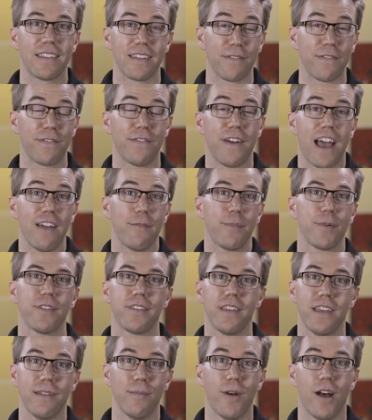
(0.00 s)
That's a
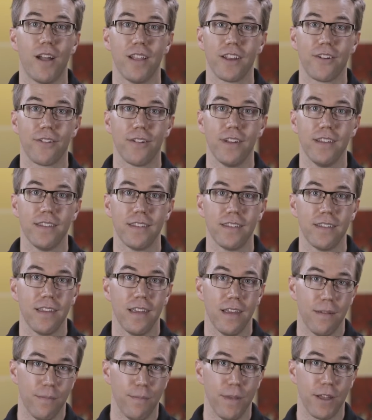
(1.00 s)
5% moly grease,
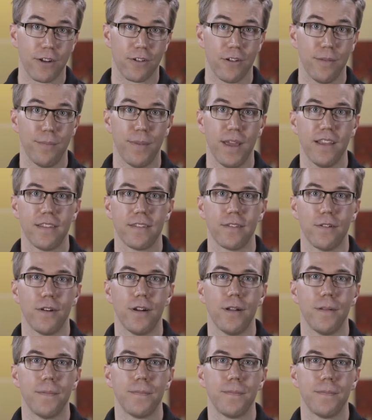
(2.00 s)
mineral base